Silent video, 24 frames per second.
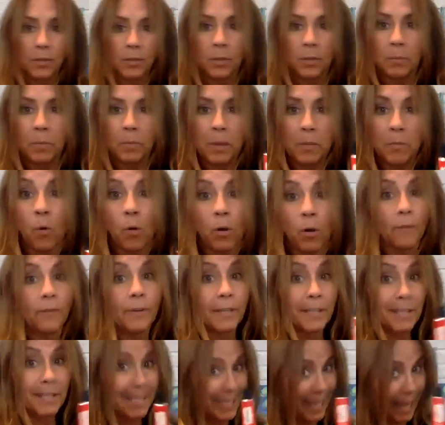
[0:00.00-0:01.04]
to be more of a
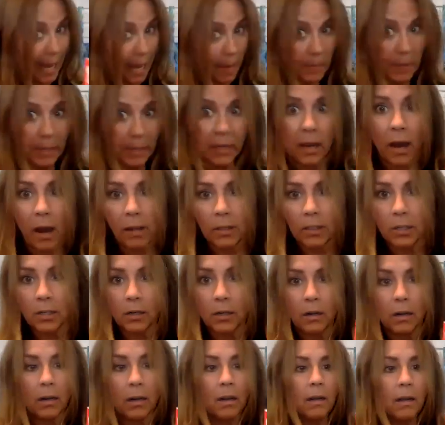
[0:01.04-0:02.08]
salmon
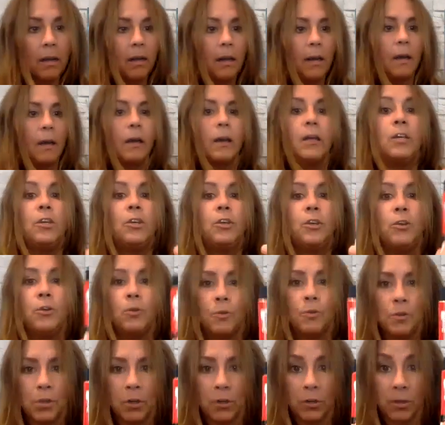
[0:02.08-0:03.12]
color,
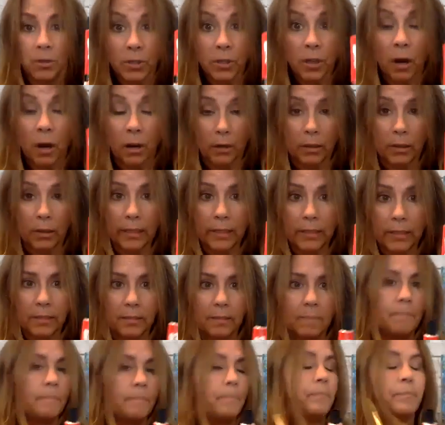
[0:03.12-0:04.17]
use your
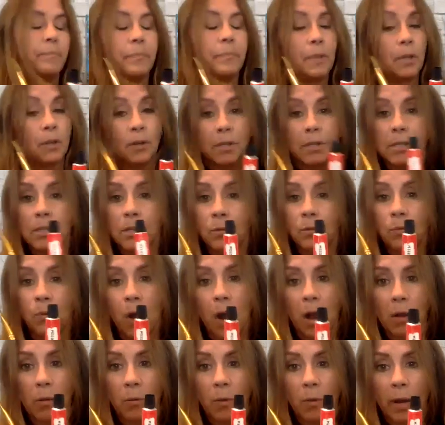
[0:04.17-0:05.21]
scarlet. There isn't a
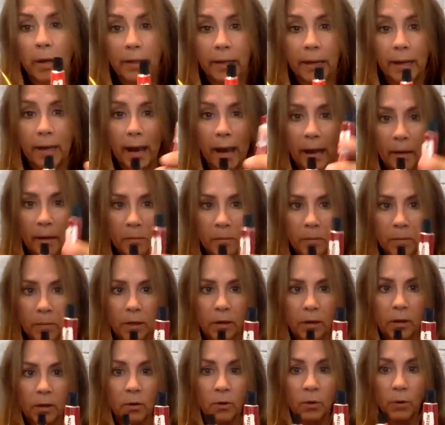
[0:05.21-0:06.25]
wrong one. I'm going
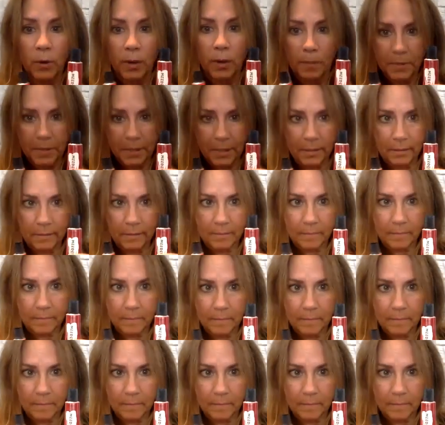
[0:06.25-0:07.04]
to go crimson.